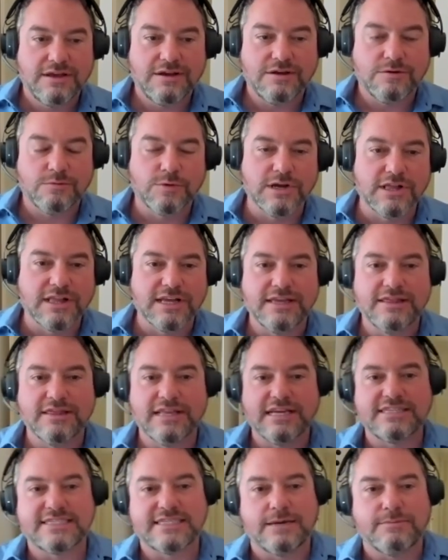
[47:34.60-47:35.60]
really,
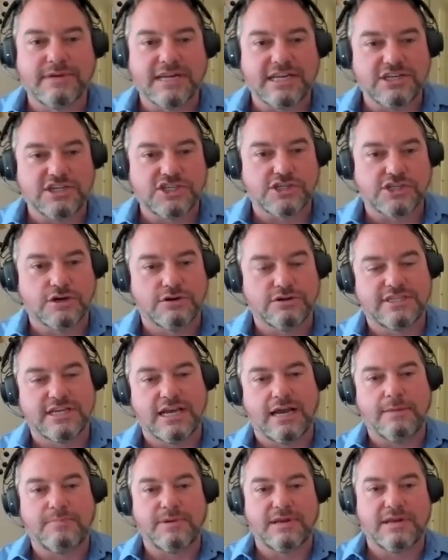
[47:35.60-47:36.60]
unless somebody shows
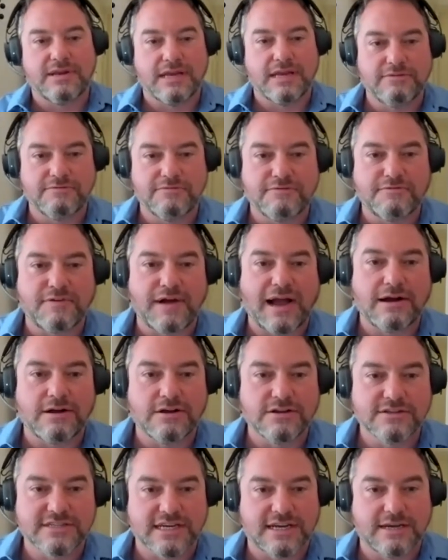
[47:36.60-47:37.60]
up and
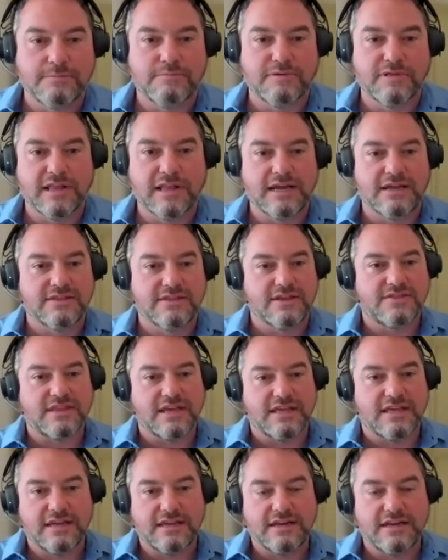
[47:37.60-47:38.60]
files a complaint that
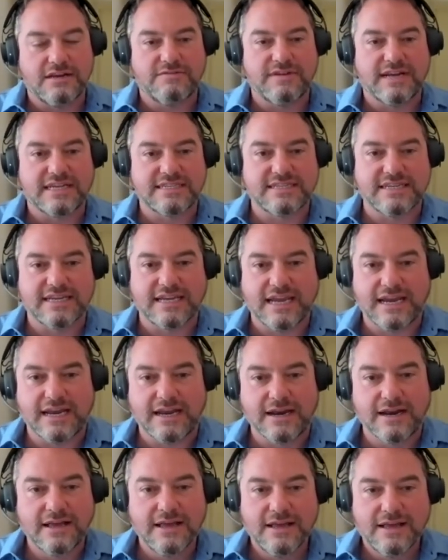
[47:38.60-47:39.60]
they then
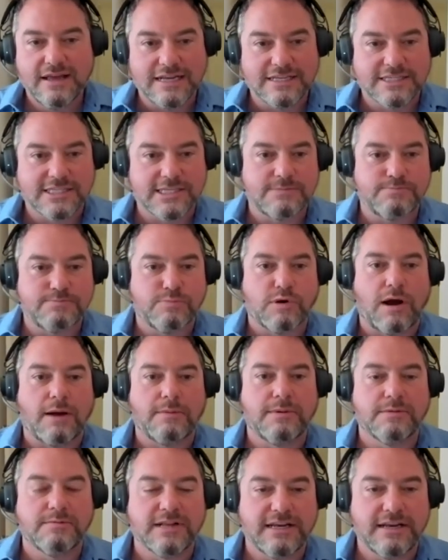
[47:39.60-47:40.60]
investigate, it's
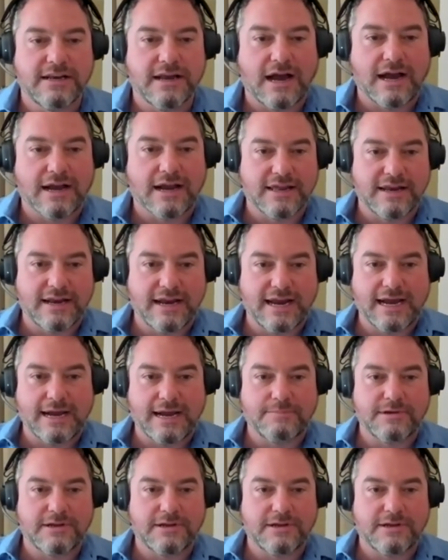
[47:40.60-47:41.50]
probably not going to happen.